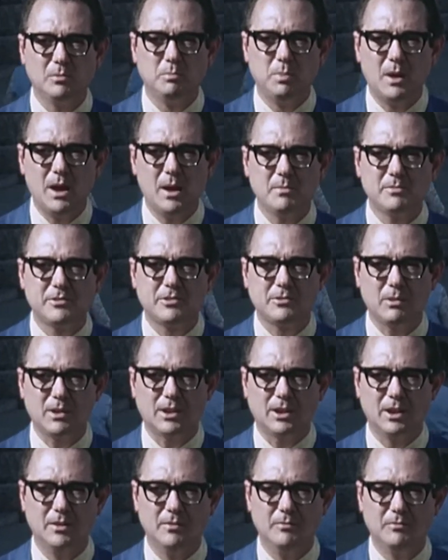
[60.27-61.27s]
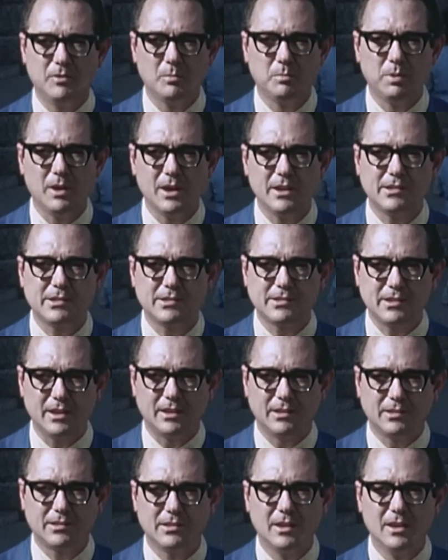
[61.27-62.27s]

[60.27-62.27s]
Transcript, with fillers: Bob Strickland for place six,